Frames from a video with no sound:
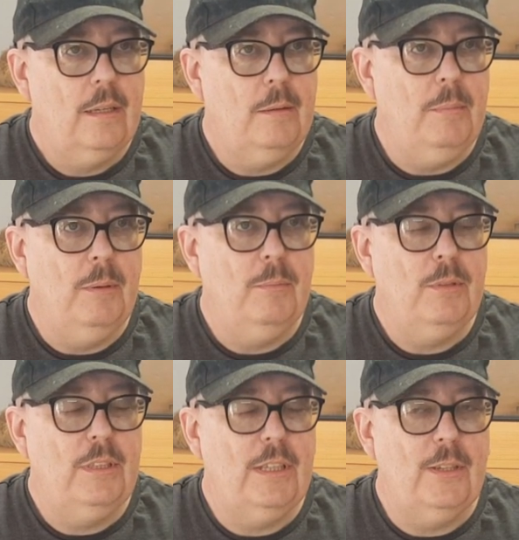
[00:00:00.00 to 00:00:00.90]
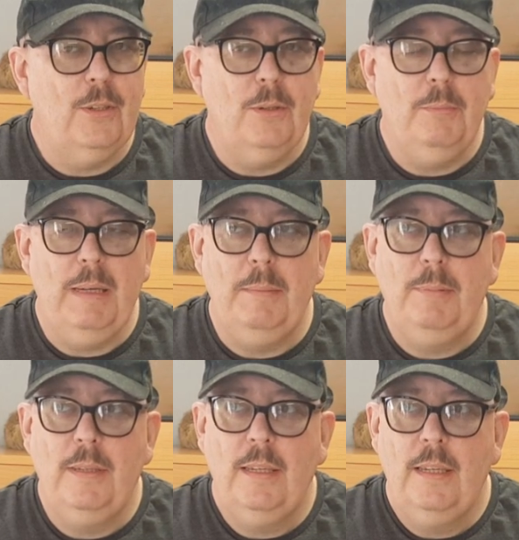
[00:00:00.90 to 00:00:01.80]
come on what's it called Bob
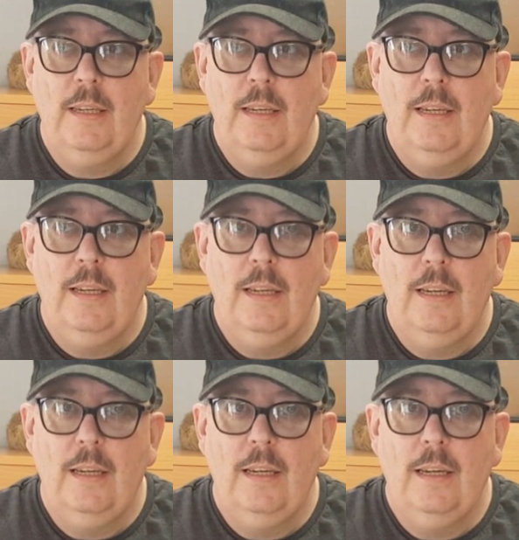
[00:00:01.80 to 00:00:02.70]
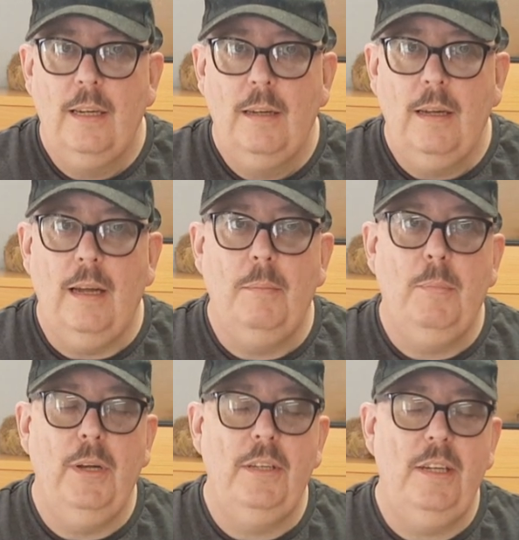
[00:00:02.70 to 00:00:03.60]
huh? uh,
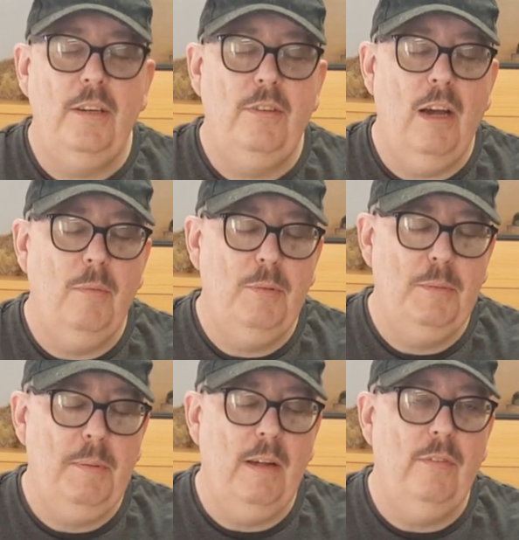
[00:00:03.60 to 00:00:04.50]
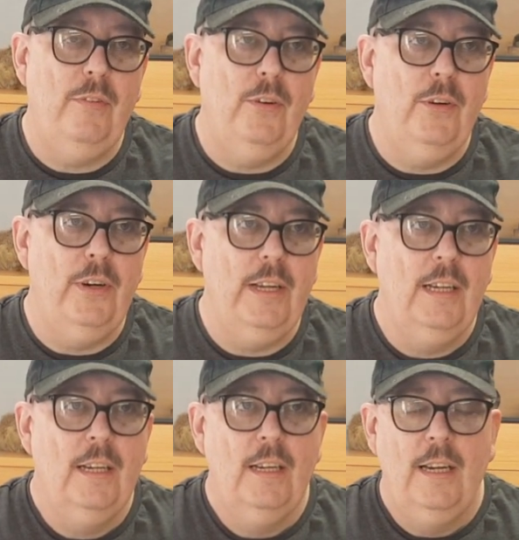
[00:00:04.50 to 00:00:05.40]
Monocentropus balfouri
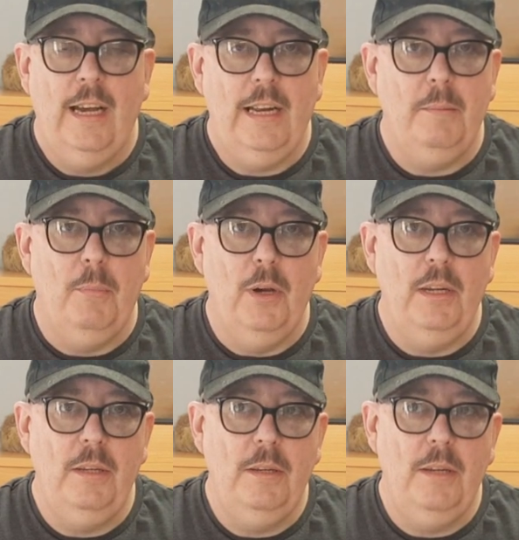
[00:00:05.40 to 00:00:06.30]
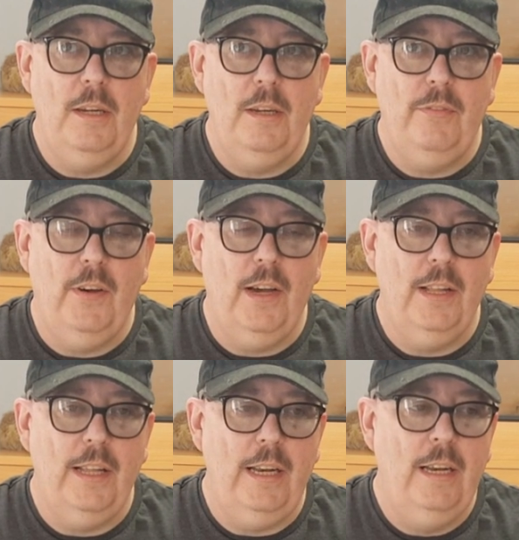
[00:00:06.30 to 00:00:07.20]
had a mind uh,
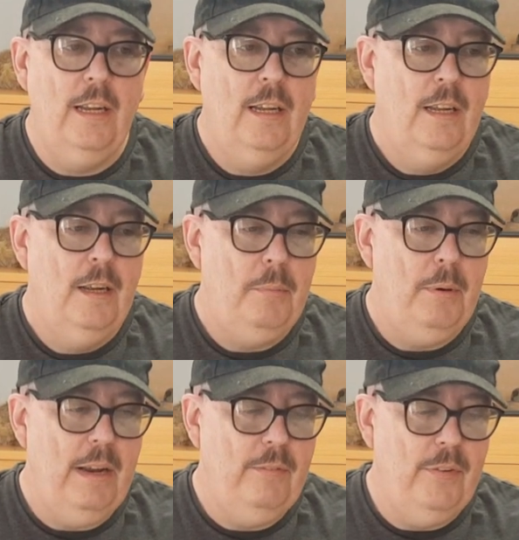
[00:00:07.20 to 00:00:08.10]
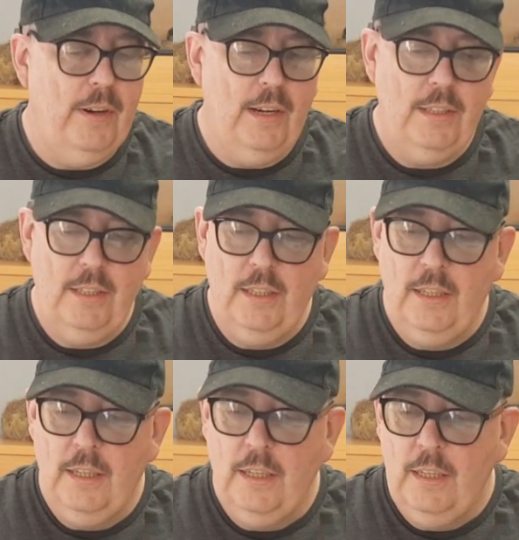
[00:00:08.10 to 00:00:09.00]
fart then brain fart.
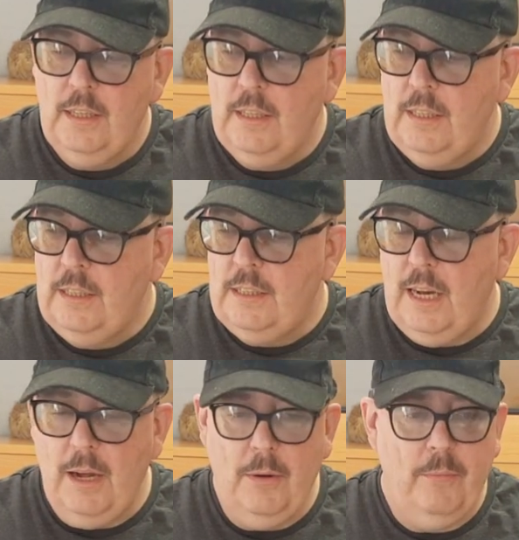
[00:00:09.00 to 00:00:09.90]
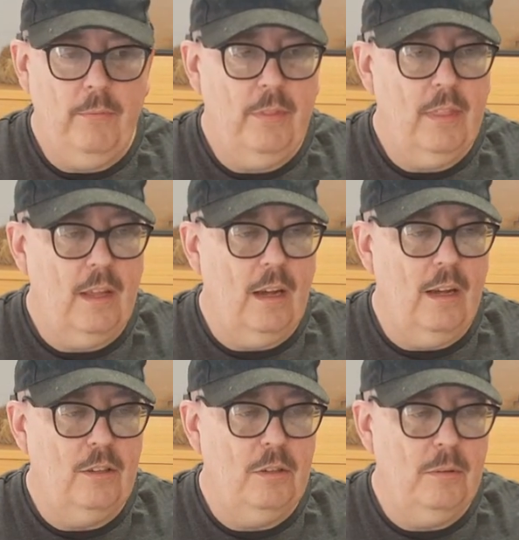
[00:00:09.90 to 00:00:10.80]
So
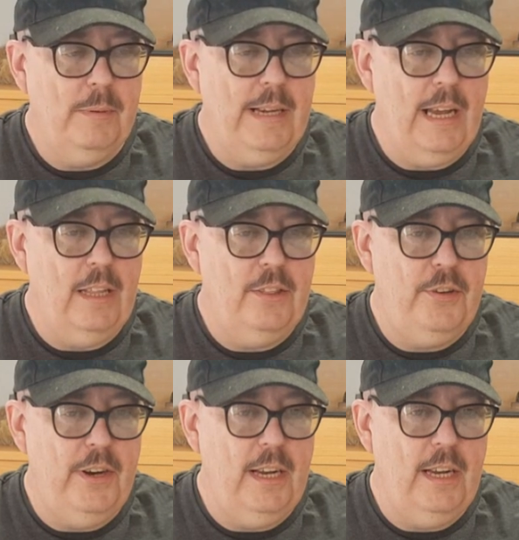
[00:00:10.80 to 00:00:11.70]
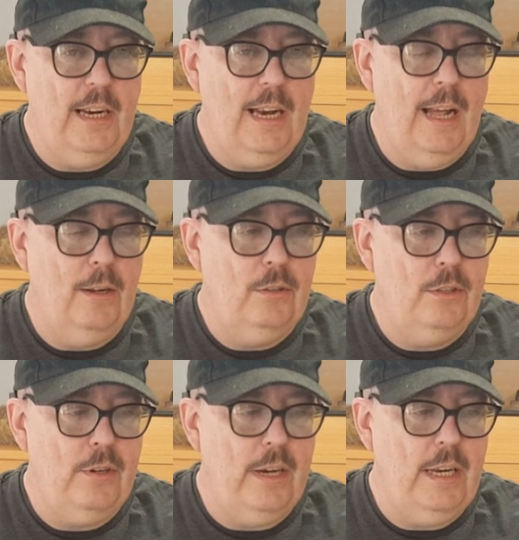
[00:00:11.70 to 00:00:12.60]
I shall be getting three
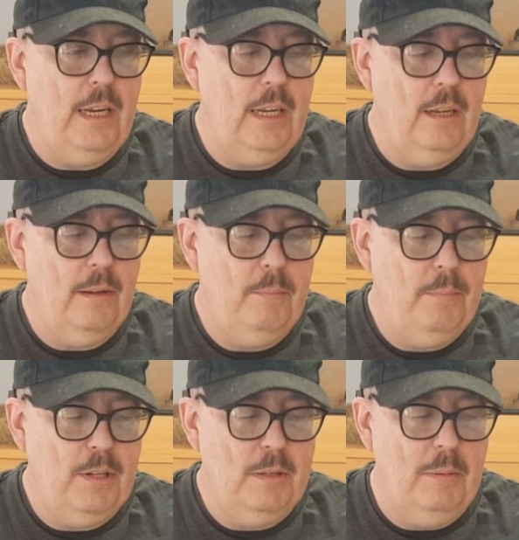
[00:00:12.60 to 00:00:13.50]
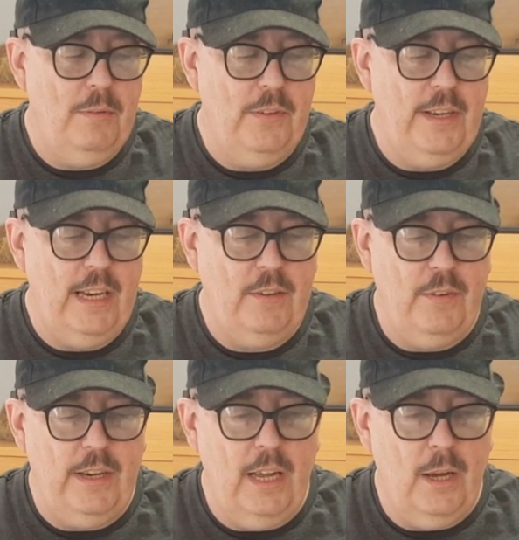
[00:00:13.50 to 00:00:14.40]
enclosures ready, possibly for the next
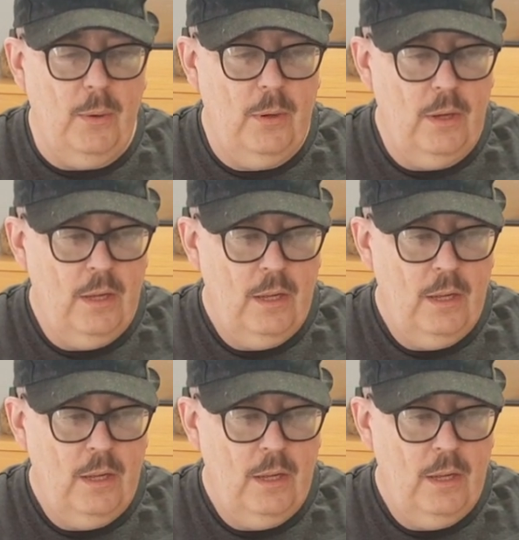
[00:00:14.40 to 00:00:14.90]
video,